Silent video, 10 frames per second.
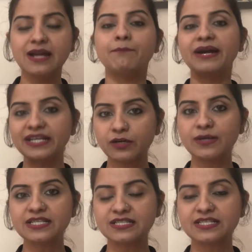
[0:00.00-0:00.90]
my
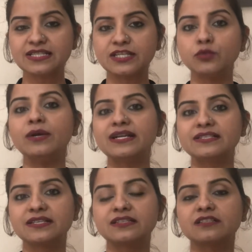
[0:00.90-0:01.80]
request is that you
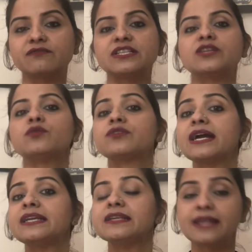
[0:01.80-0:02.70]
exit this video
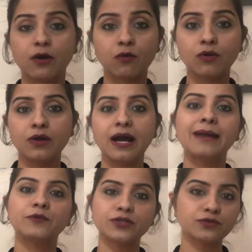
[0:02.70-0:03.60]
right now. I'm
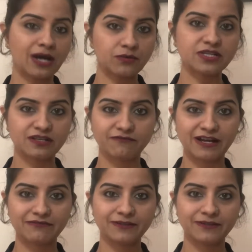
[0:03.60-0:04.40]
going to count till 5.